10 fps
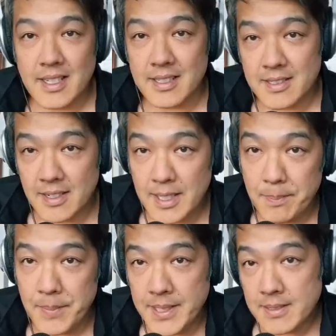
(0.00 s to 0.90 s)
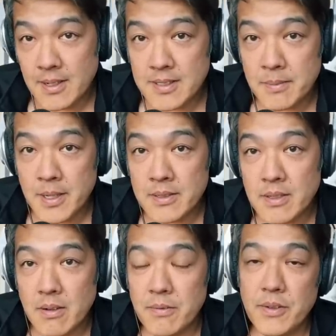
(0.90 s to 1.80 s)
a tiny pea-sized amount
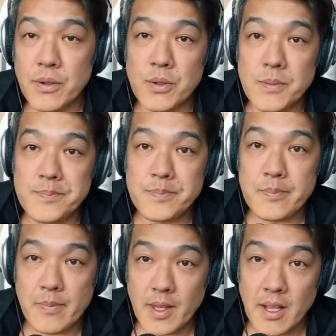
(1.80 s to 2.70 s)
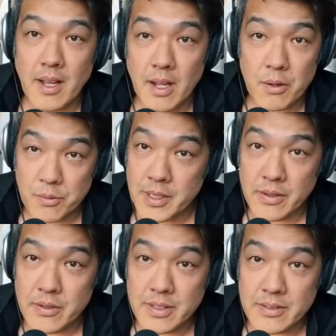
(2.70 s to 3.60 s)
of your
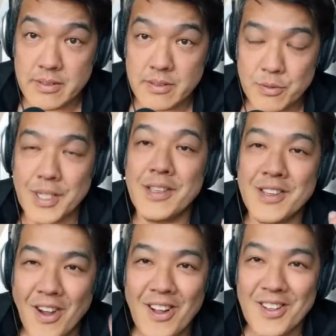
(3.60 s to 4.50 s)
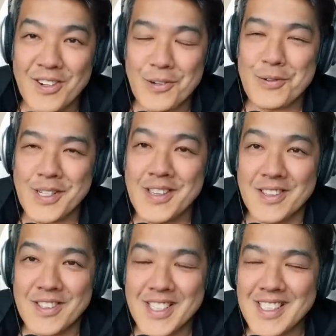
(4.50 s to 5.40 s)
retinol or
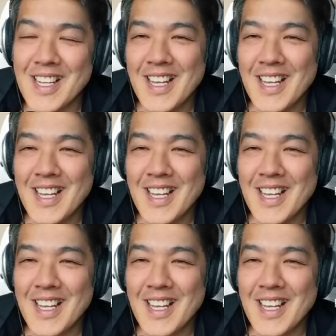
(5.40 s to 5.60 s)
retinoid,